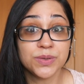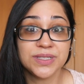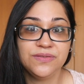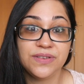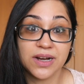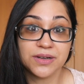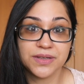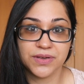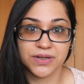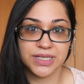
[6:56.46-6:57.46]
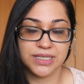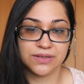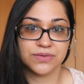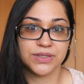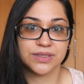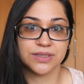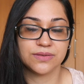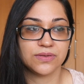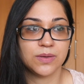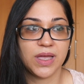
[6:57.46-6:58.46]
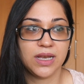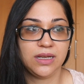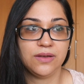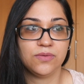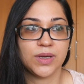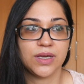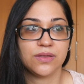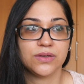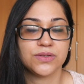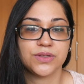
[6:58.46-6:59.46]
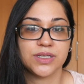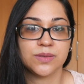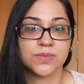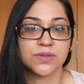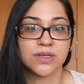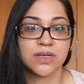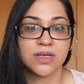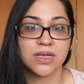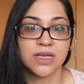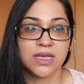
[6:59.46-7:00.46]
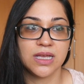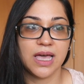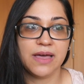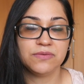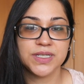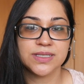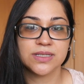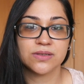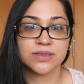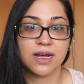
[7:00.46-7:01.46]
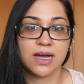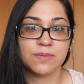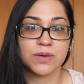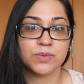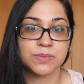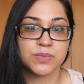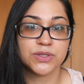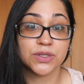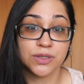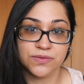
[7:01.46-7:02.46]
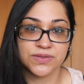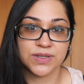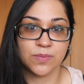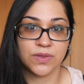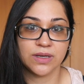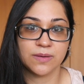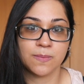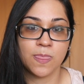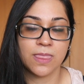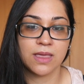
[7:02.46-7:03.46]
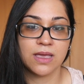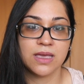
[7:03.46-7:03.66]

which was very, very different from any of my other dreams, every single time I would observe something,